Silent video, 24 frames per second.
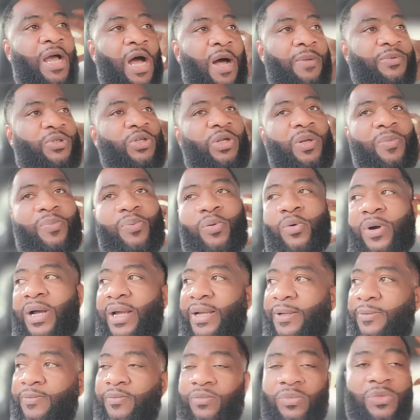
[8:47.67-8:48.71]
I'm to the
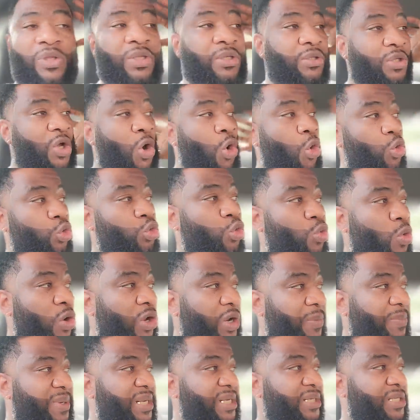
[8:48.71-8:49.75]
point, those who
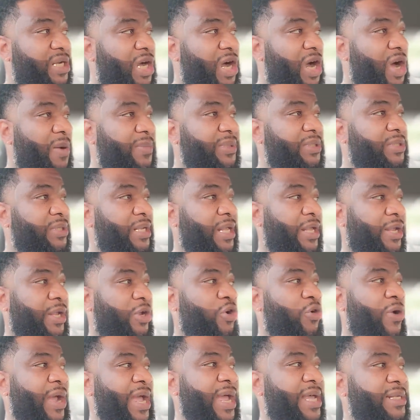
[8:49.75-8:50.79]
want to be dumb and
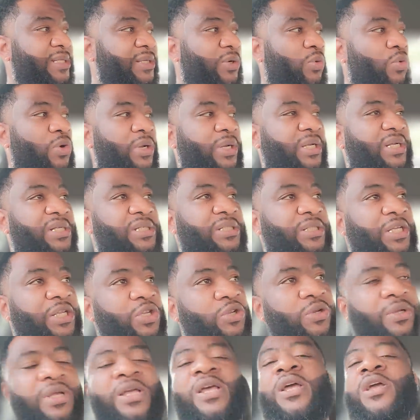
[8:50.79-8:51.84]
crazy and want to
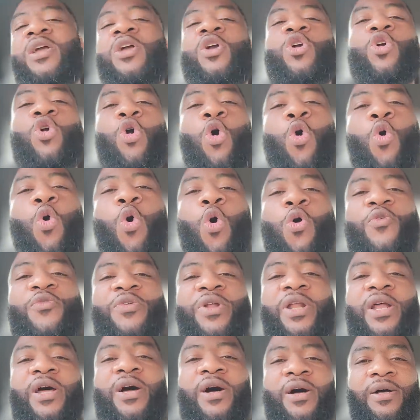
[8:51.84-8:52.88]
continue to go
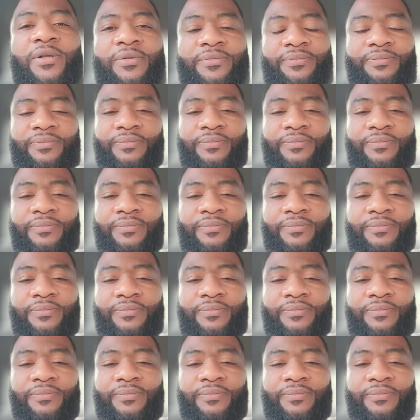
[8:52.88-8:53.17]
over there.